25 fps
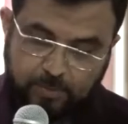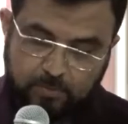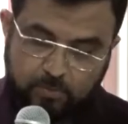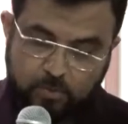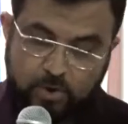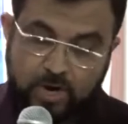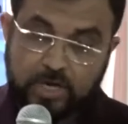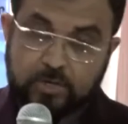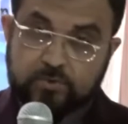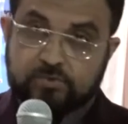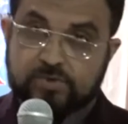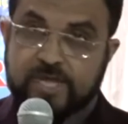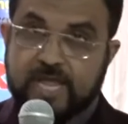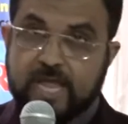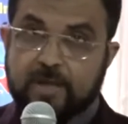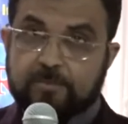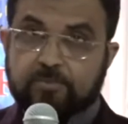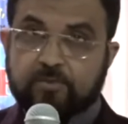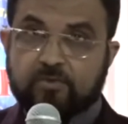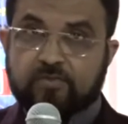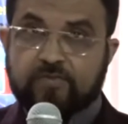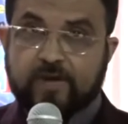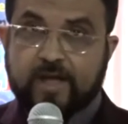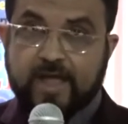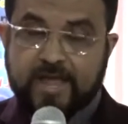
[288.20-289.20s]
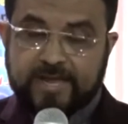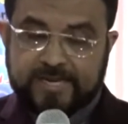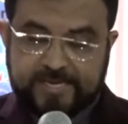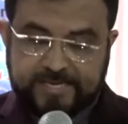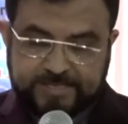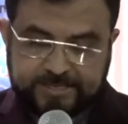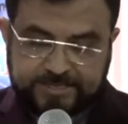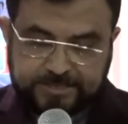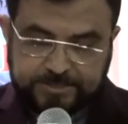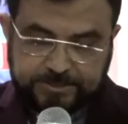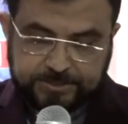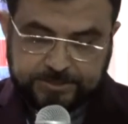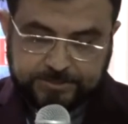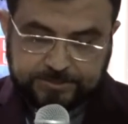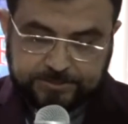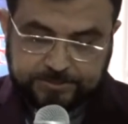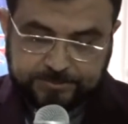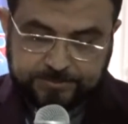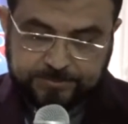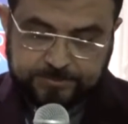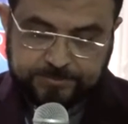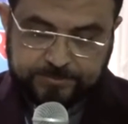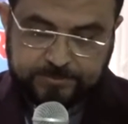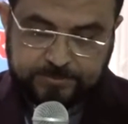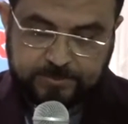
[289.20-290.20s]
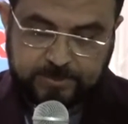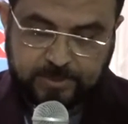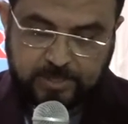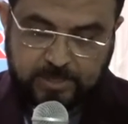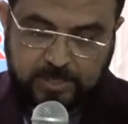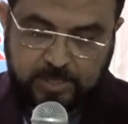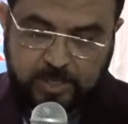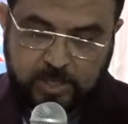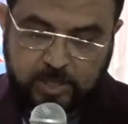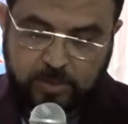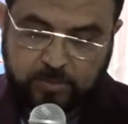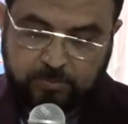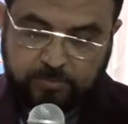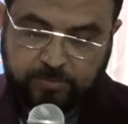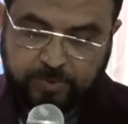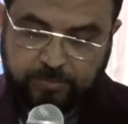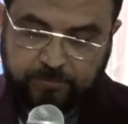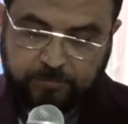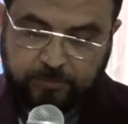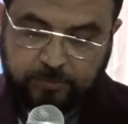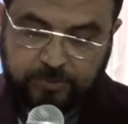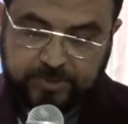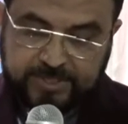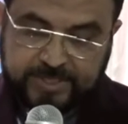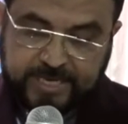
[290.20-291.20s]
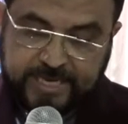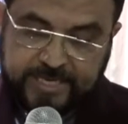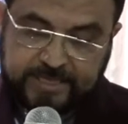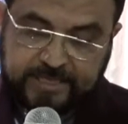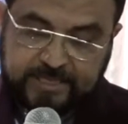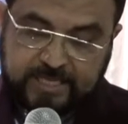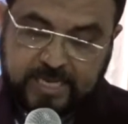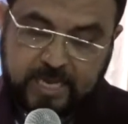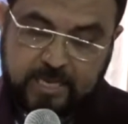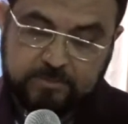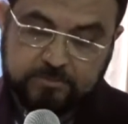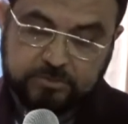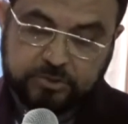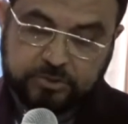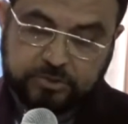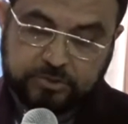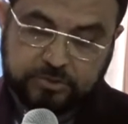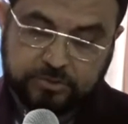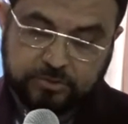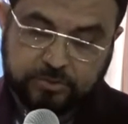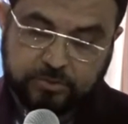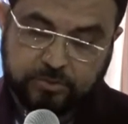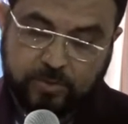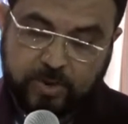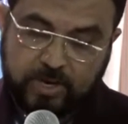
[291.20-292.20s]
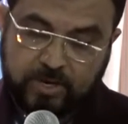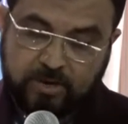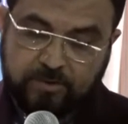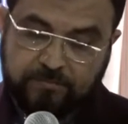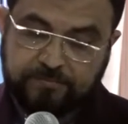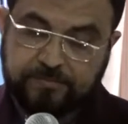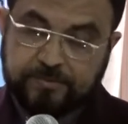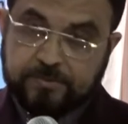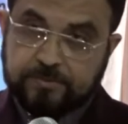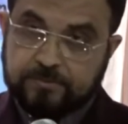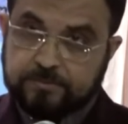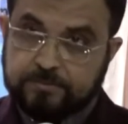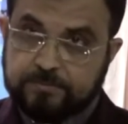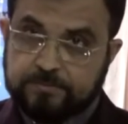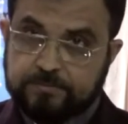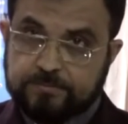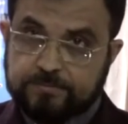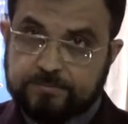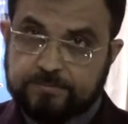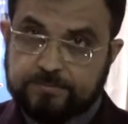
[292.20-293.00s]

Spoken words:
from what we have provided you before death comes to one of you.